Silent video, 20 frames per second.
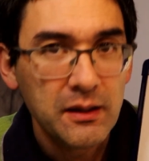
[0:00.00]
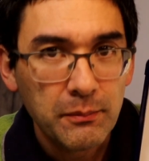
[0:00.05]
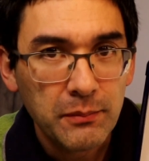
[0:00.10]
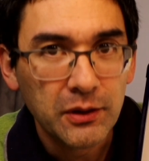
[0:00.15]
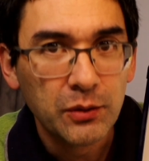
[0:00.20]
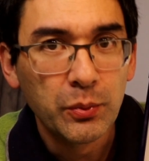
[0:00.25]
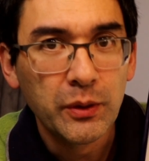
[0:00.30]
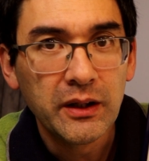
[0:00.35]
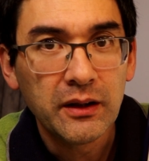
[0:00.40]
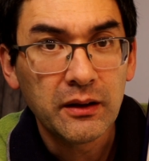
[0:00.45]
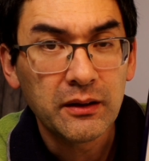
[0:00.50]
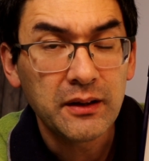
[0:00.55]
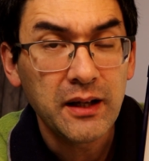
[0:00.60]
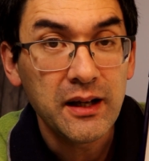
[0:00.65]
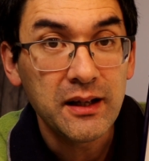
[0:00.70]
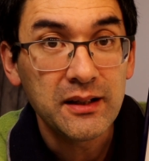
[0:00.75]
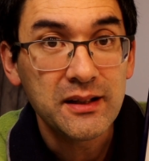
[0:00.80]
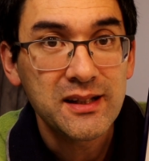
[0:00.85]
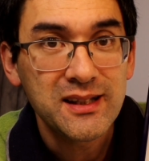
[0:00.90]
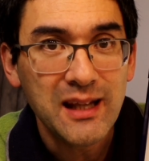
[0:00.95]
But we'll
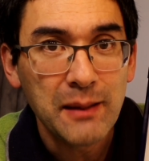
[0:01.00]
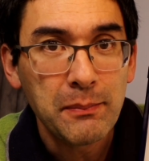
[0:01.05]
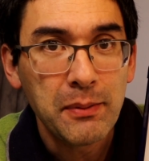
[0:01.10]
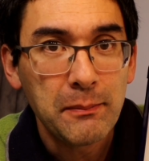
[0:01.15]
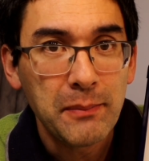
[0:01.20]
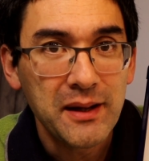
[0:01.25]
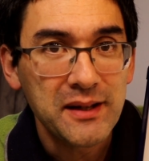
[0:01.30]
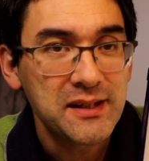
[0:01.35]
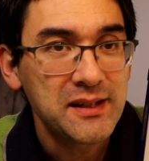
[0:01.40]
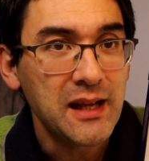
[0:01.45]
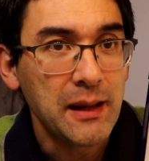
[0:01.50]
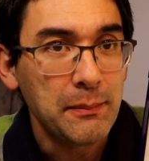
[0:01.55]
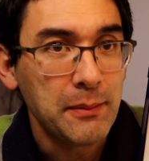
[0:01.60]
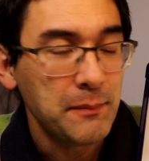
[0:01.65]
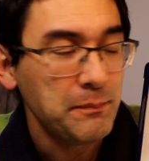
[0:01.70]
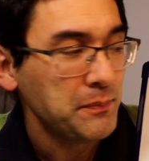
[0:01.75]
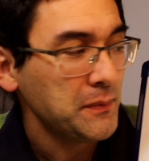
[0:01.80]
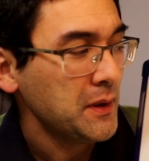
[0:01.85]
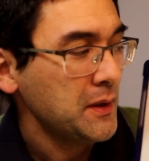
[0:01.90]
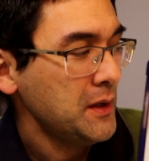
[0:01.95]
take it step by
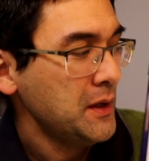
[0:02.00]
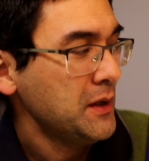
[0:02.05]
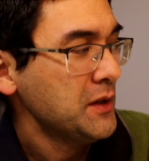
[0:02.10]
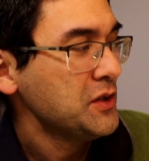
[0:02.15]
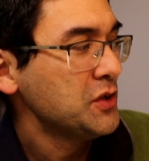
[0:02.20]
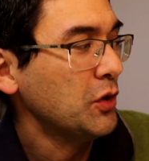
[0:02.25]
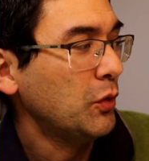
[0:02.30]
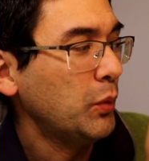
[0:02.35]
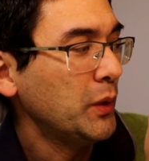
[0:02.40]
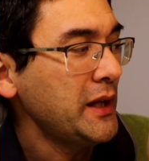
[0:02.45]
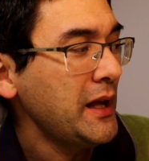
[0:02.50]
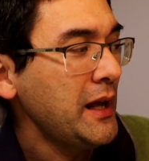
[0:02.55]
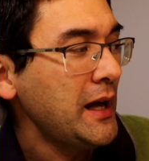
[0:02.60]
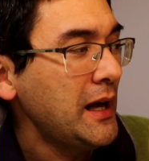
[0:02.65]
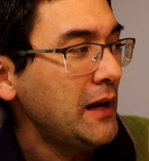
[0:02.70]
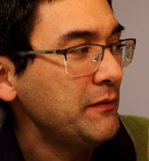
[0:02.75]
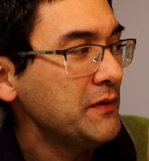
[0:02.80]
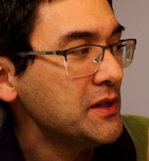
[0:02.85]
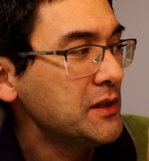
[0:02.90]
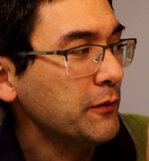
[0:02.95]
step. So what I
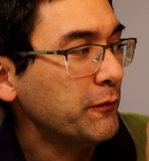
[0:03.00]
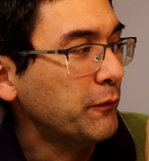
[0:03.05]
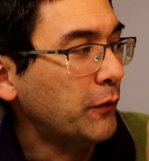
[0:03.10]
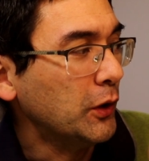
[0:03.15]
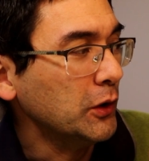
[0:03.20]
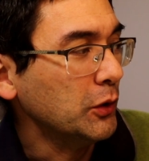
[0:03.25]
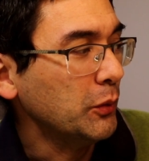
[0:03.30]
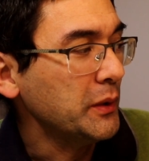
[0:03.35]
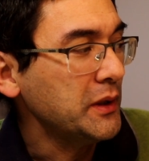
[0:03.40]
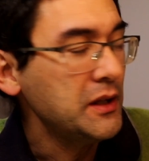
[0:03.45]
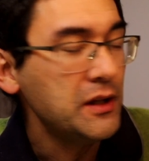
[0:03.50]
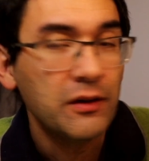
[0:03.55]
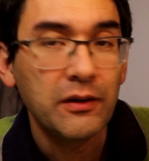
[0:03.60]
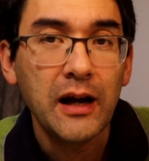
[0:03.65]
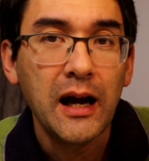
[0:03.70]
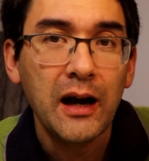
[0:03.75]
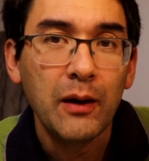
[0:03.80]
have is the following here.